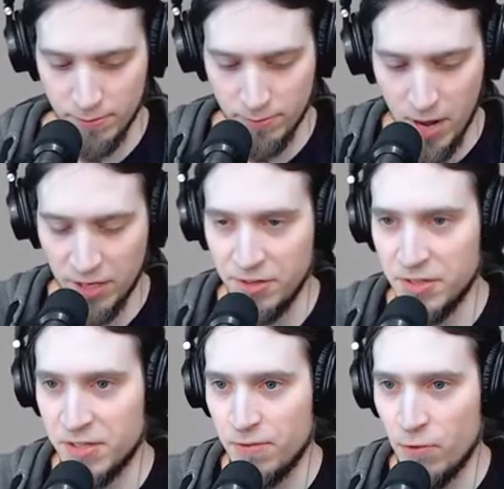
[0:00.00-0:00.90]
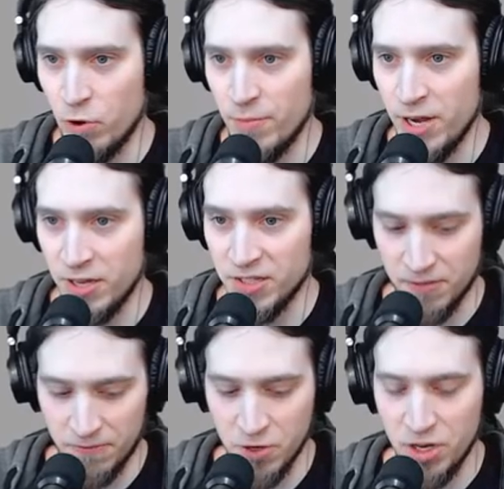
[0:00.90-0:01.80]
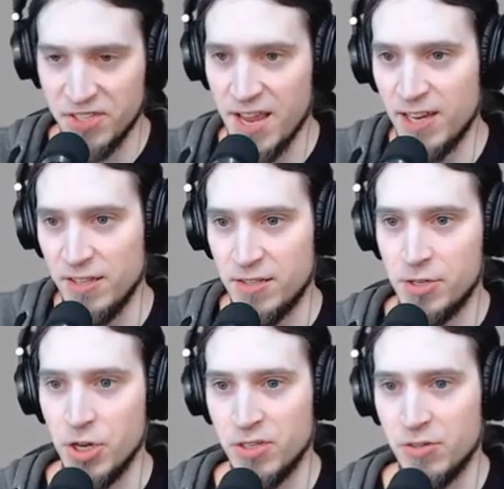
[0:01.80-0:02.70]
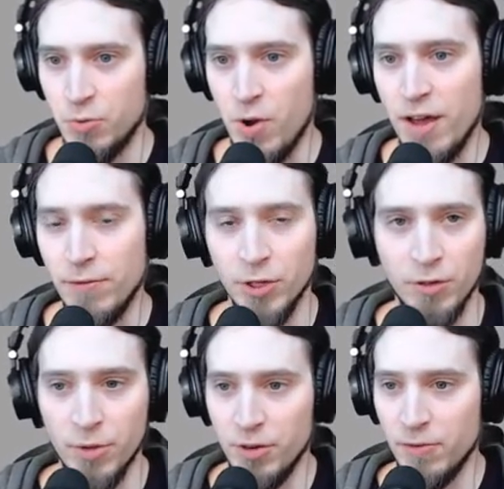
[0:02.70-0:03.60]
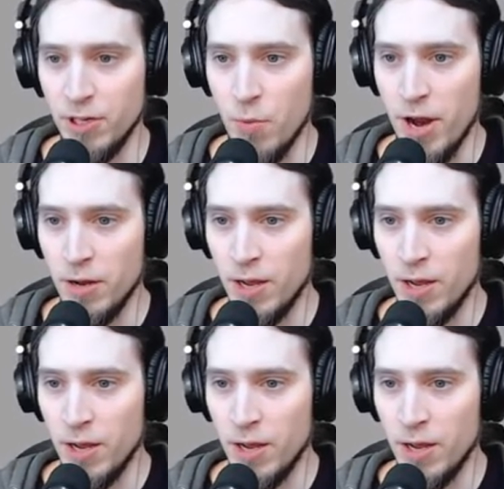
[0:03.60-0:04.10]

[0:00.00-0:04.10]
make this four minutes, 30 seconds just to have a little bit of leeway.